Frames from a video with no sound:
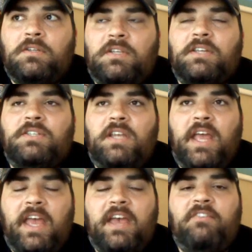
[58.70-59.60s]
Doesn't
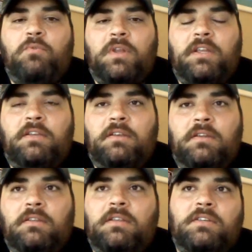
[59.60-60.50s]
have what it
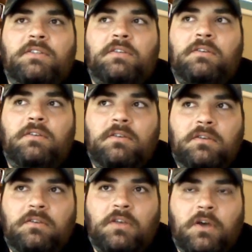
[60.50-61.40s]
doesn't
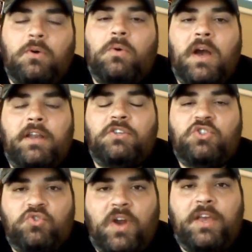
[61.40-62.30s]
know how to
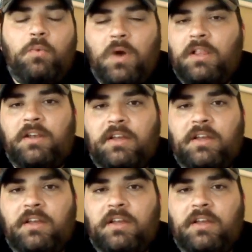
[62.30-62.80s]
strike well